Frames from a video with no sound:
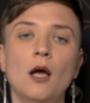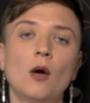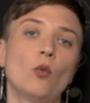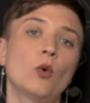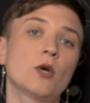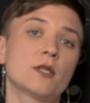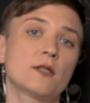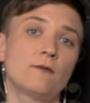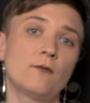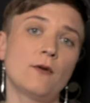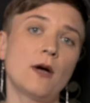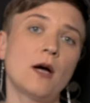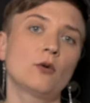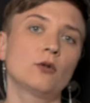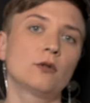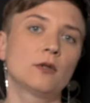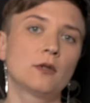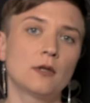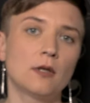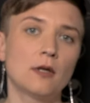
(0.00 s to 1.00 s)
was
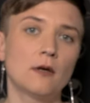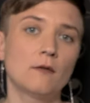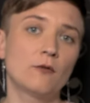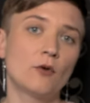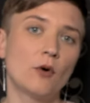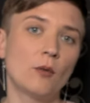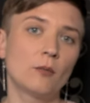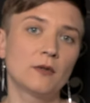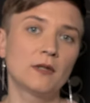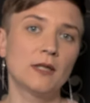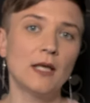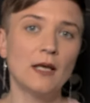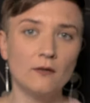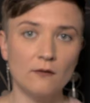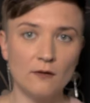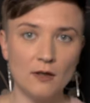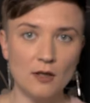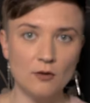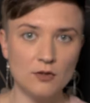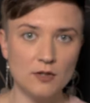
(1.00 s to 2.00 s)
found uh, from
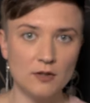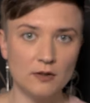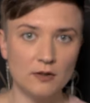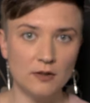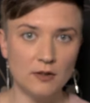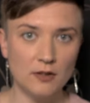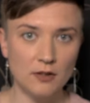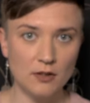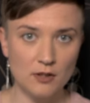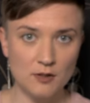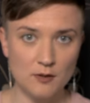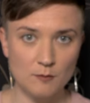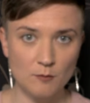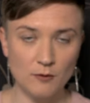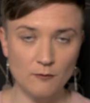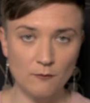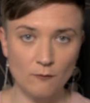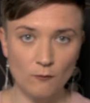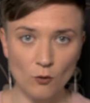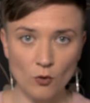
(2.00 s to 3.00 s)
10,000 years
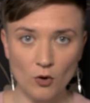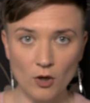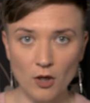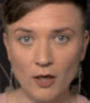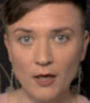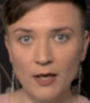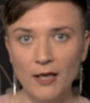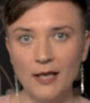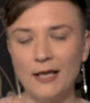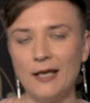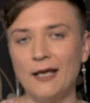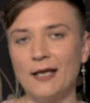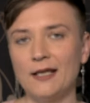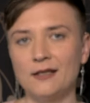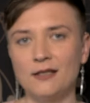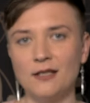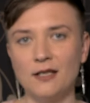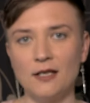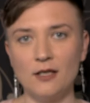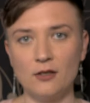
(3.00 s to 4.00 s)
before
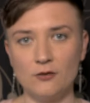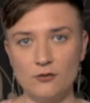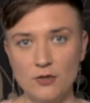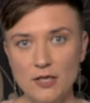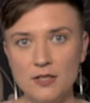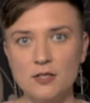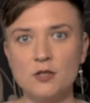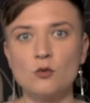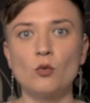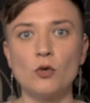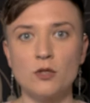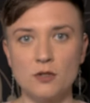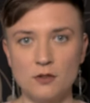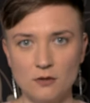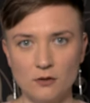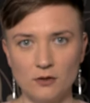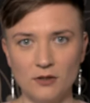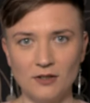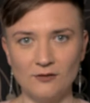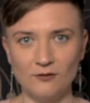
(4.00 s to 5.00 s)
and uh, rice was
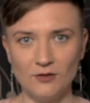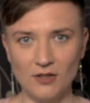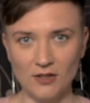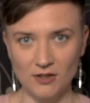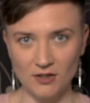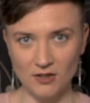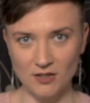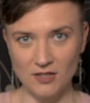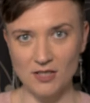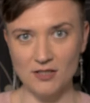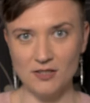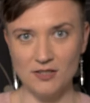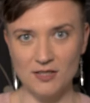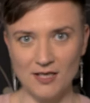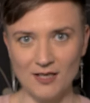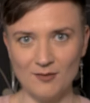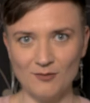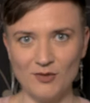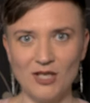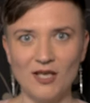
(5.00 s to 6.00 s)
not invented that
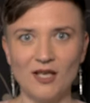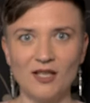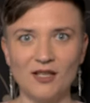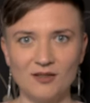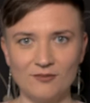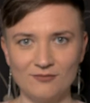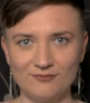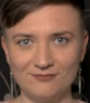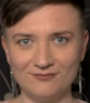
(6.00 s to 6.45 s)
time yet.